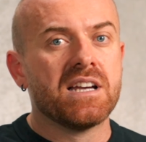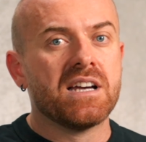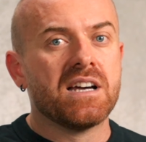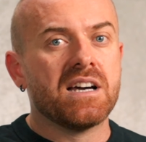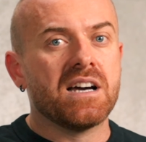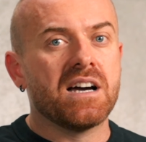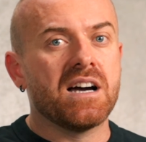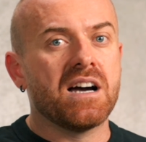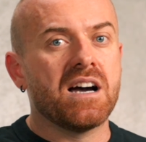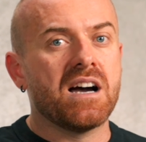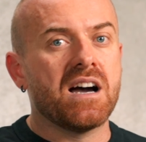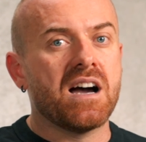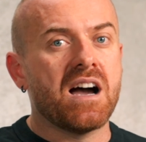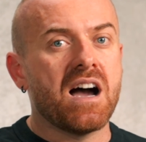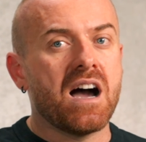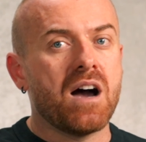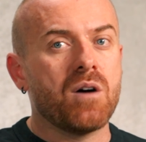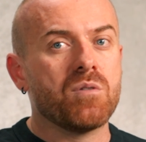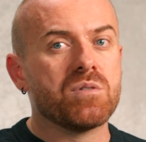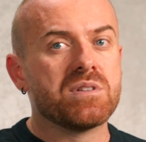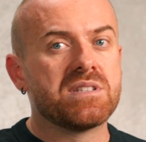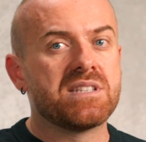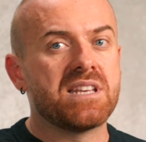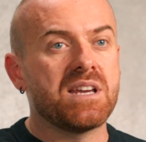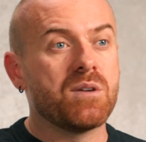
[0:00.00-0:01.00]
I
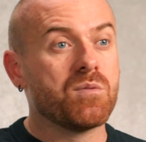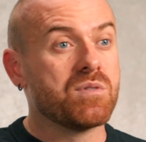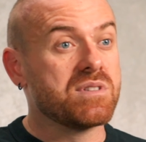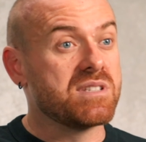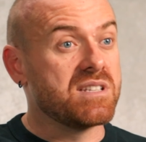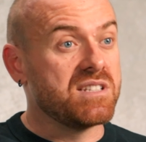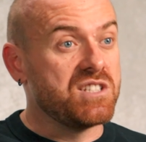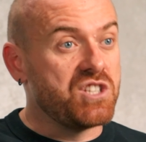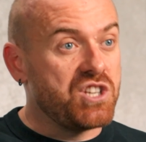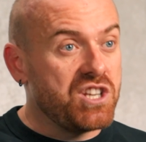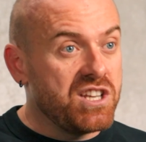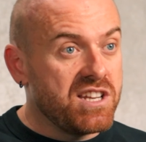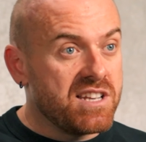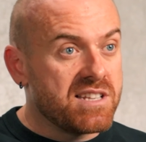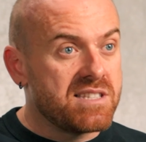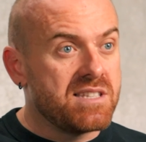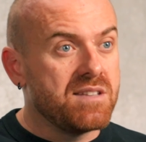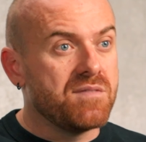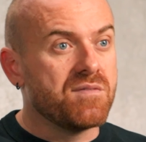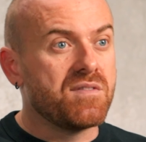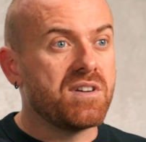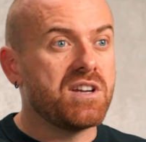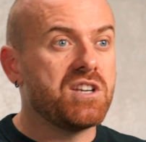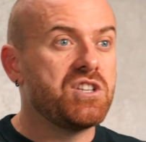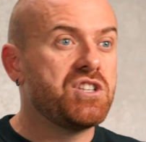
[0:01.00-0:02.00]
would say it was a genius
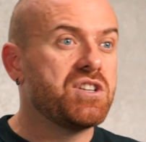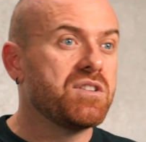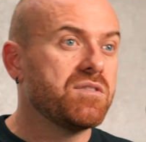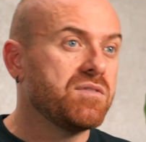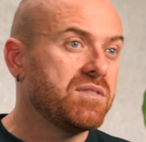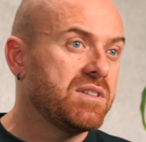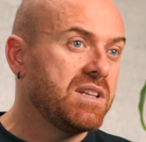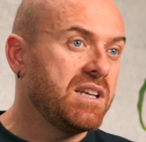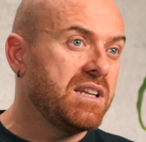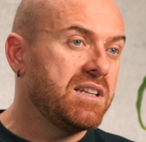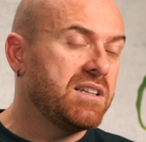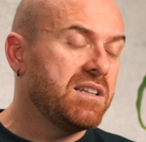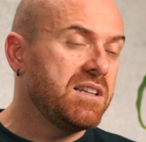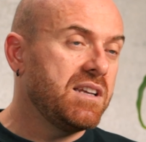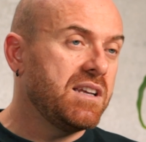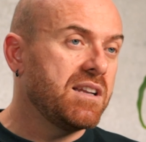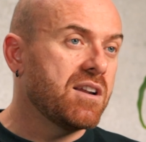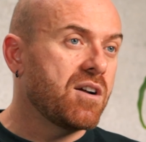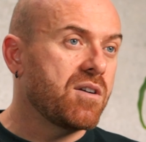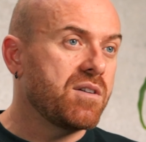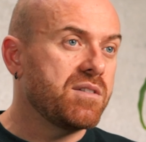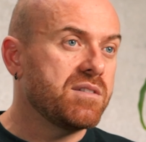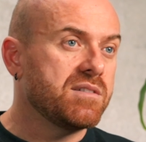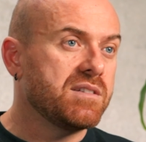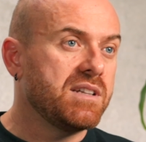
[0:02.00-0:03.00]
invention in
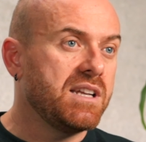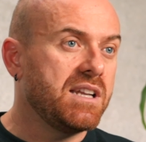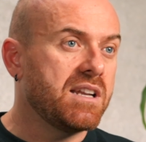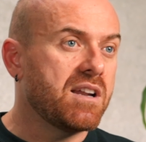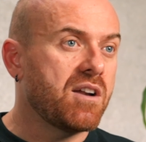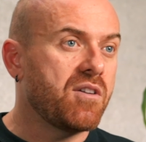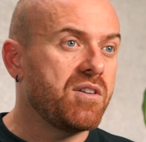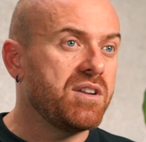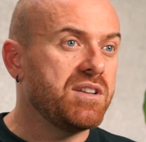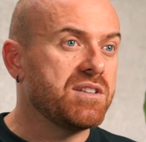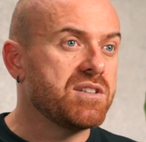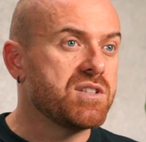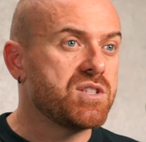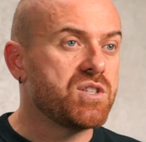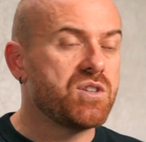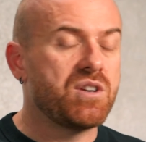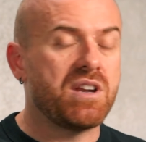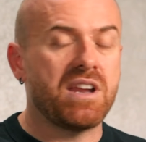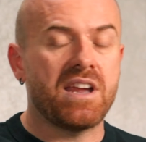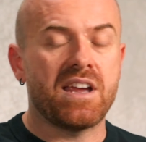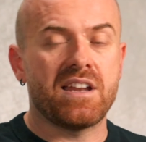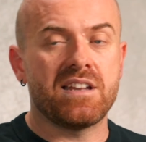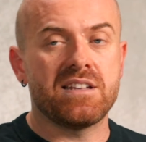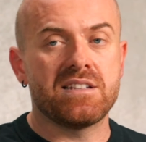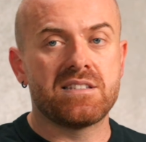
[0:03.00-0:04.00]
our
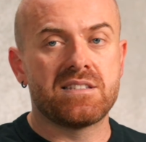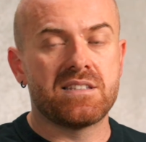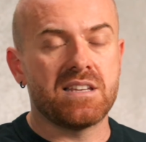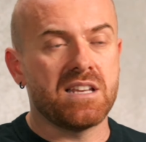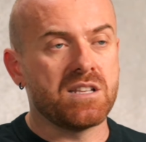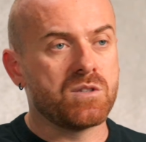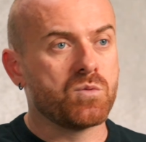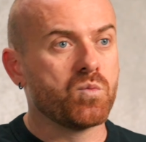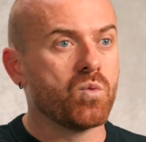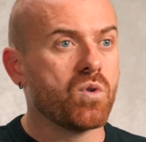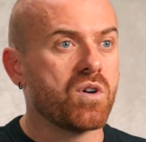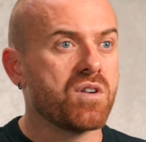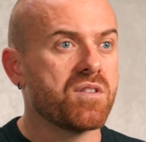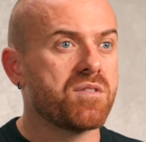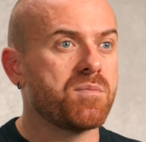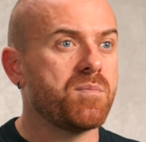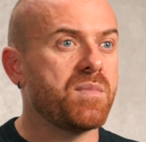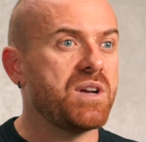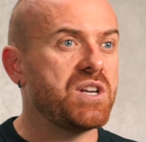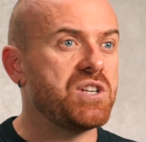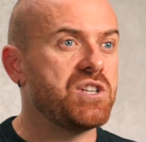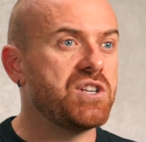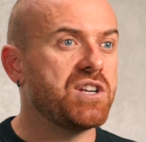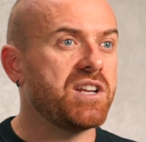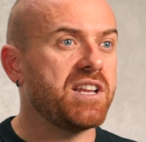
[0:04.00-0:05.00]
industry, and it's worth
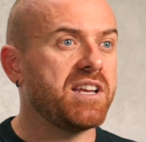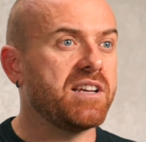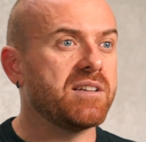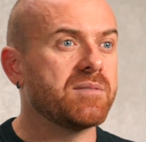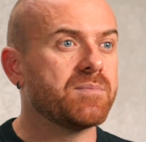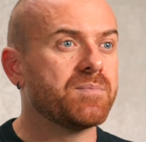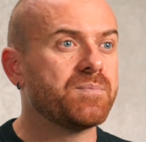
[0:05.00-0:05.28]
mentioning.